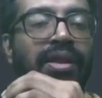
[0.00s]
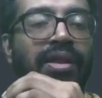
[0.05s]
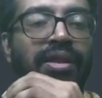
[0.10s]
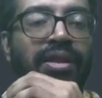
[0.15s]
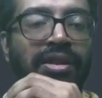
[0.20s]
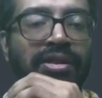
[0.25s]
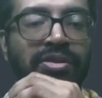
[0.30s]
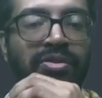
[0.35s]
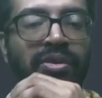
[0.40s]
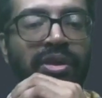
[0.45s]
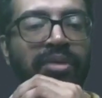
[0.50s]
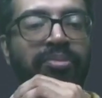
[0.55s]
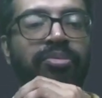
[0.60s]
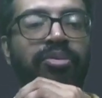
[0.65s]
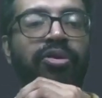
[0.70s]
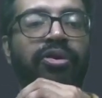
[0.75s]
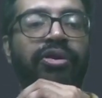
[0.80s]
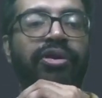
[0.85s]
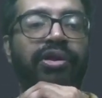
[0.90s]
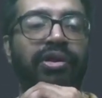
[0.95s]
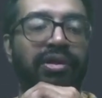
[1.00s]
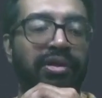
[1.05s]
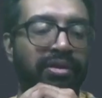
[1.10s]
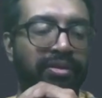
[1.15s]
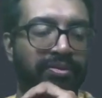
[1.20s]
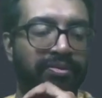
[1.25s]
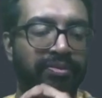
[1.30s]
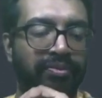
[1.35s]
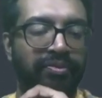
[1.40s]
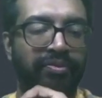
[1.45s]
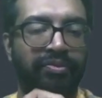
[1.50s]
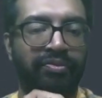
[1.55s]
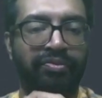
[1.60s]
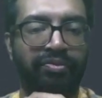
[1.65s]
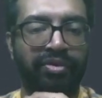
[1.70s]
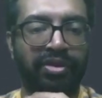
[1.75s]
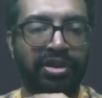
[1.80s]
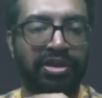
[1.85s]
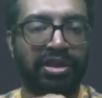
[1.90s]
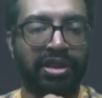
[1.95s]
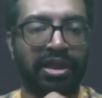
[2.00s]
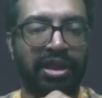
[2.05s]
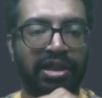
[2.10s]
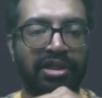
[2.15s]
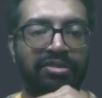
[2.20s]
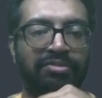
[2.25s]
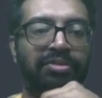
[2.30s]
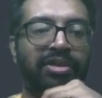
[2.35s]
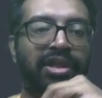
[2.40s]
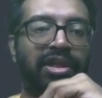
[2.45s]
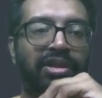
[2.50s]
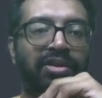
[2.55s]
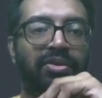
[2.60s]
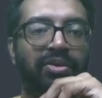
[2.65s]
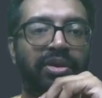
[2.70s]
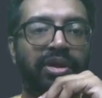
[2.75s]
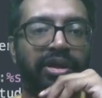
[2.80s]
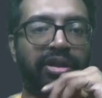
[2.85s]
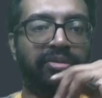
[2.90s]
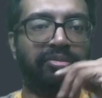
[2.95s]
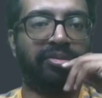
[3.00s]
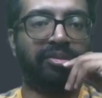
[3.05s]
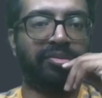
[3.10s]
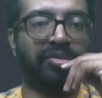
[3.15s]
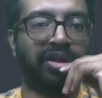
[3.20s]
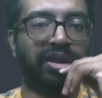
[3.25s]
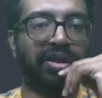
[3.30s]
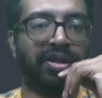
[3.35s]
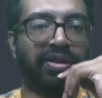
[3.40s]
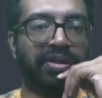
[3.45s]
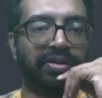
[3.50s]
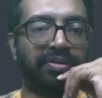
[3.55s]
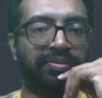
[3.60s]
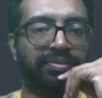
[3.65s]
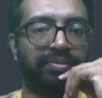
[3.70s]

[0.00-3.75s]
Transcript: The student pointer, which has been allocated memory here.